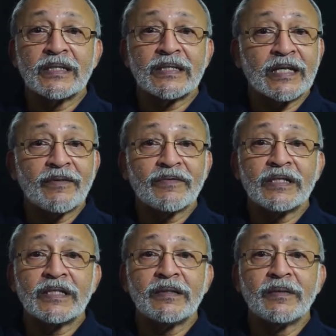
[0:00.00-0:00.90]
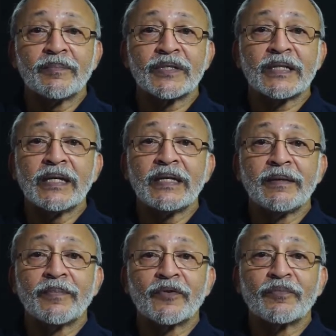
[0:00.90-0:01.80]
seventy percent
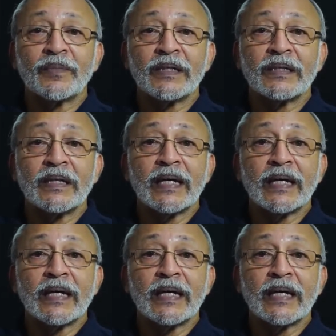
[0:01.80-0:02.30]
improvement